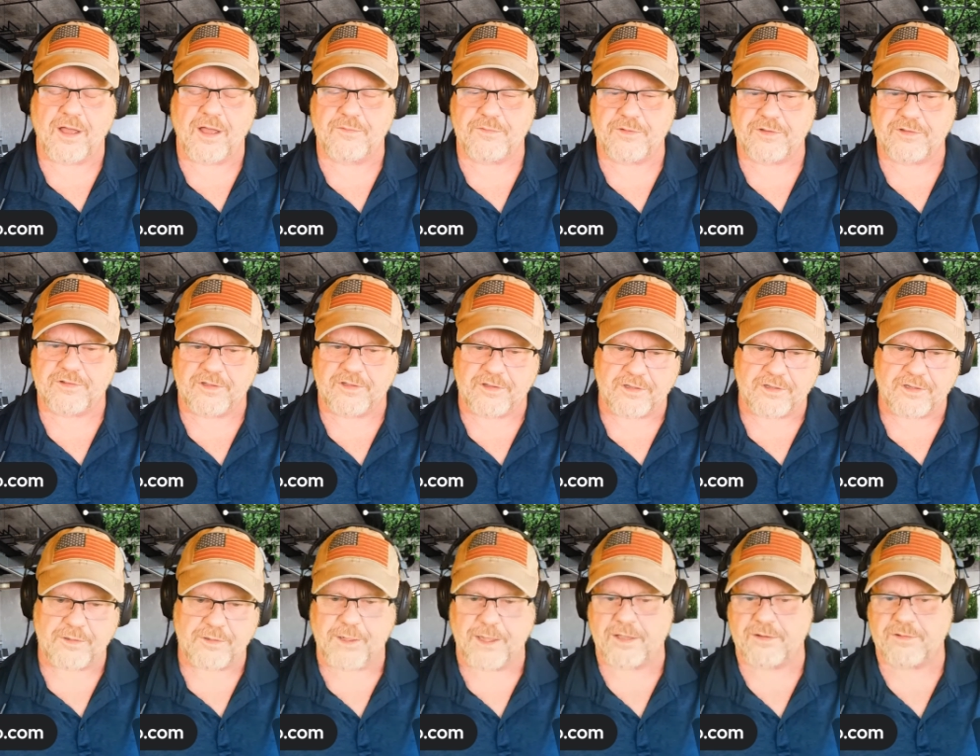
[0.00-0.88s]
Obviously, the
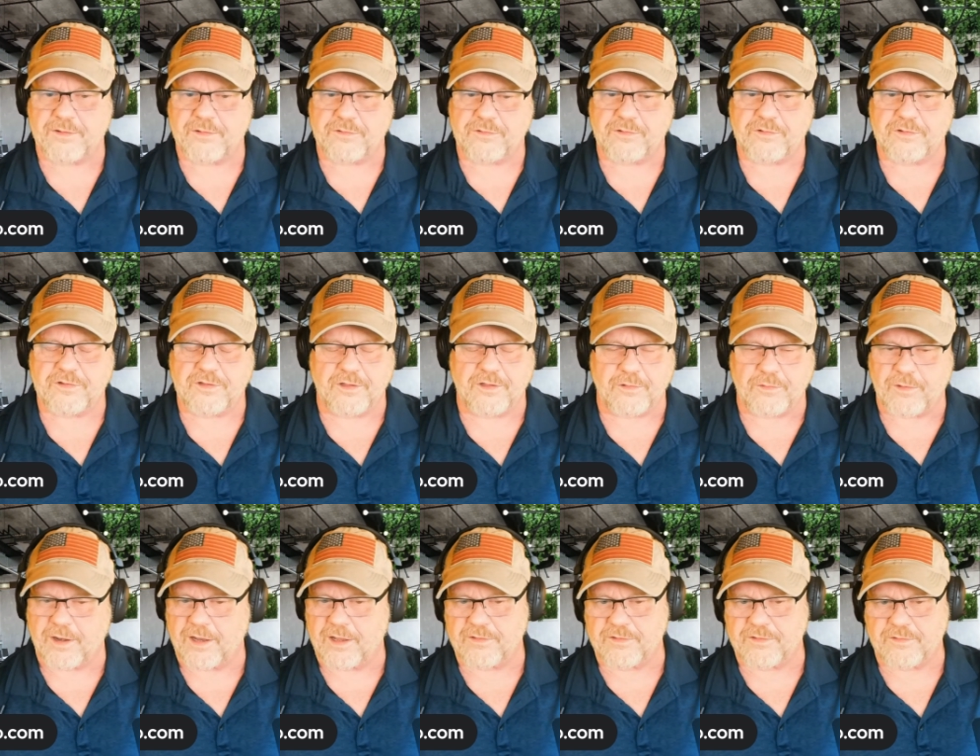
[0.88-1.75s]
commandos are still
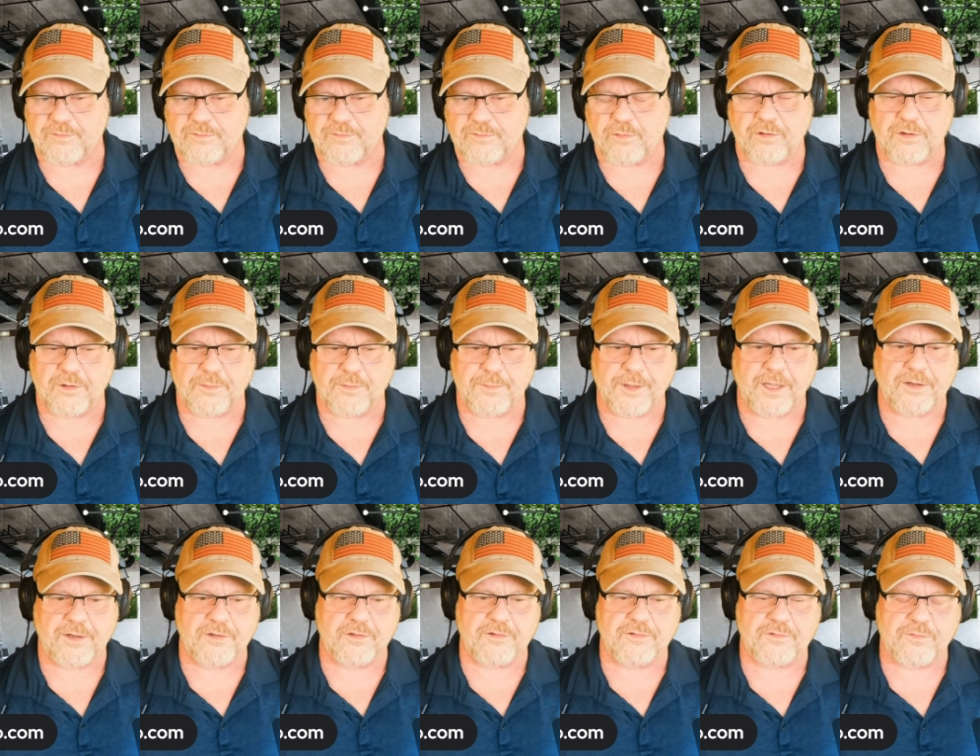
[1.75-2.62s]
around, the 40
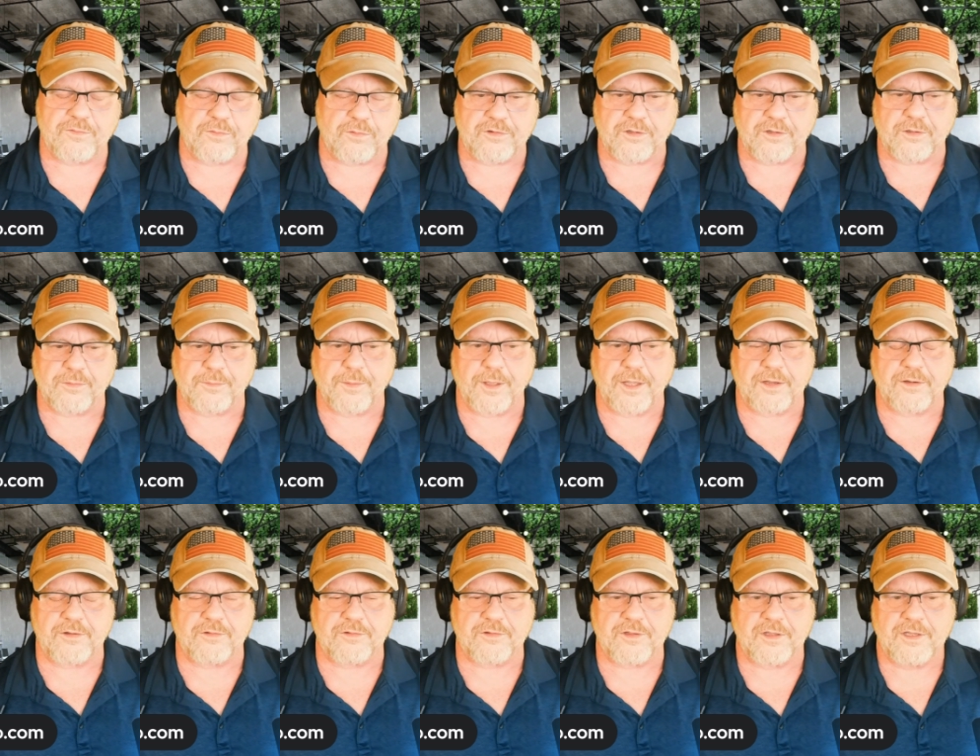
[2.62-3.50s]
commandos, 42
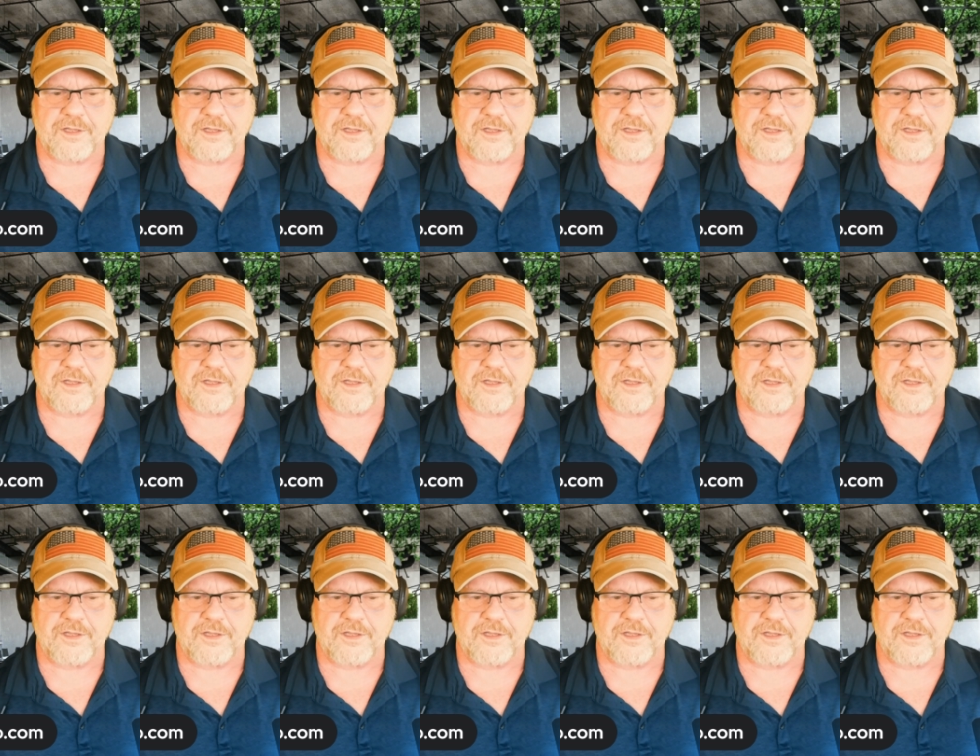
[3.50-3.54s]
commandos.